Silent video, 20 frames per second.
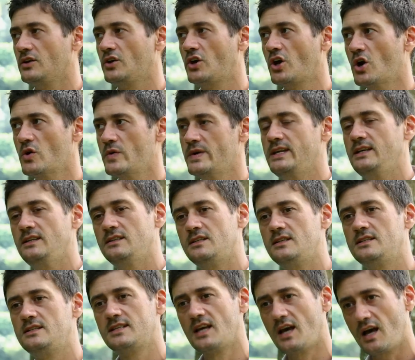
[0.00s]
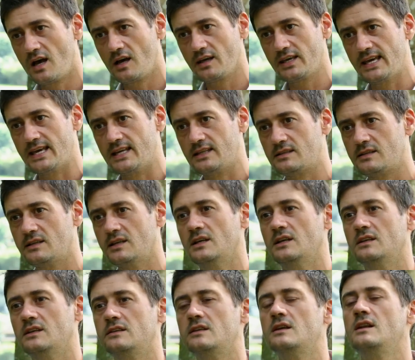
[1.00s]
going to target
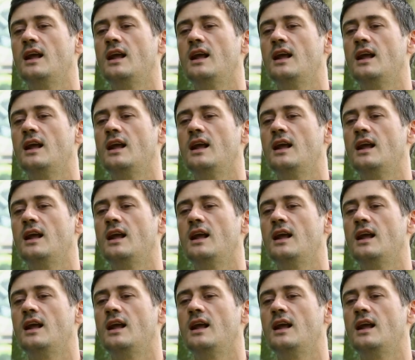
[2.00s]
the